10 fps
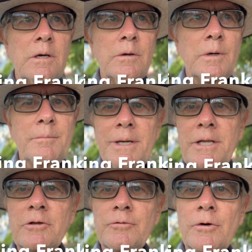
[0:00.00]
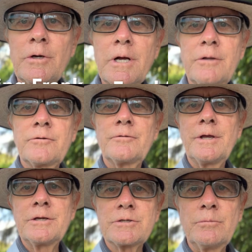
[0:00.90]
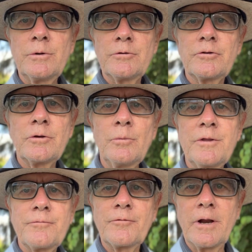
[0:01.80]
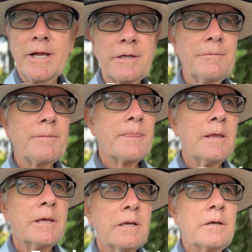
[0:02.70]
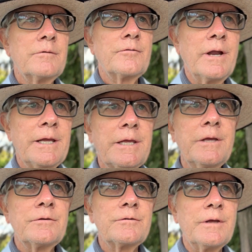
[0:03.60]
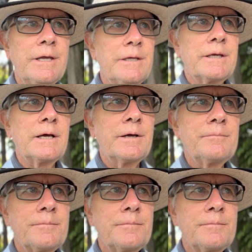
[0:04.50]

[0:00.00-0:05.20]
Well, my next phone consultation was with Frank. Frank is a